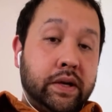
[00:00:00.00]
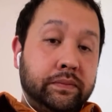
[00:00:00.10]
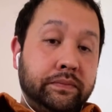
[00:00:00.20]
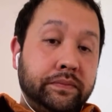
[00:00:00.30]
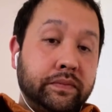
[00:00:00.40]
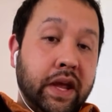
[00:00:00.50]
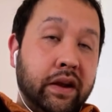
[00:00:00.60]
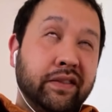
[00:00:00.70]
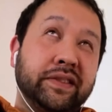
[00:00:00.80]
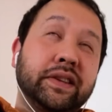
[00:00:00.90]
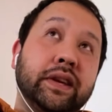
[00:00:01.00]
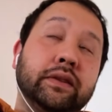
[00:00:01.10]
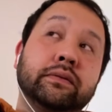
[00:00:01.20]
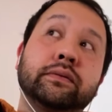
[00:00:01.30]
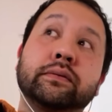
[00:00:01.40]
and I've
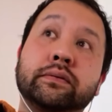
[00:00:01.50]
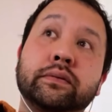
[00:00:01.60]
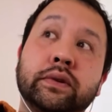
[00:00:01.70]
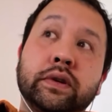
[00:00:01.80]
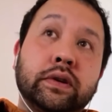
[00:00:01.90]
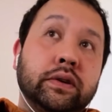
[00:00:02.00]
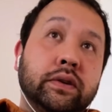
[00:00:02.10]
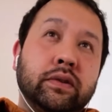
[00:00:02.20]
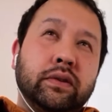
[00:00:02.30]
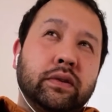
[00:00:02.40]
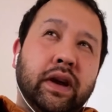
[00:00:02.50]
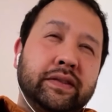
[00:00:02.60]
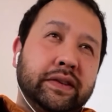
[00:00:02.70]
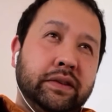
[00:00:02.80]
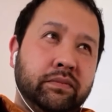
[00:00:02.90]
seen
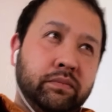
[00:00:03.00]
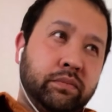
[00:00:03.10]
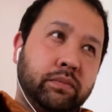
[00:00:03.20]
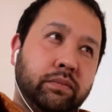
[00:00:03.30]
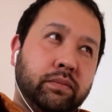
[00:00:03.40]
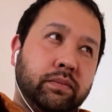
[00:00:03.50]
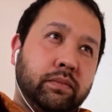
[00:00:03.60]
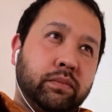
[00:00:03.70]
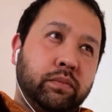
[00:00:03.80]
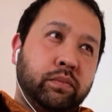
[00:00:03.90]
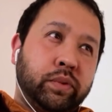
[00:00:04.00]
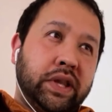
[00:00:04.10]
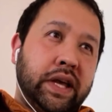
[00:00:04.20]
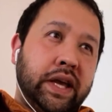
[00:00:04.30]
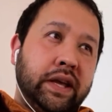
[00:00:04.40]
them
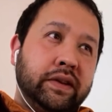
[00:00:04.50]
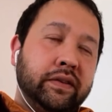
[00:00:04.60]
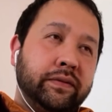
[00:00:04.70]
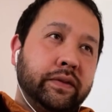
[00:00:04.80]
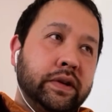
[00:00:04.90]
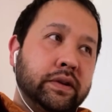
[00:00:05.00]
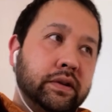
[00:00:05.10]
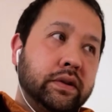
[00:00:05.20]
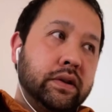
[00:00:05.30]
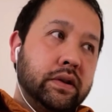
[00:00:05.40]
play in different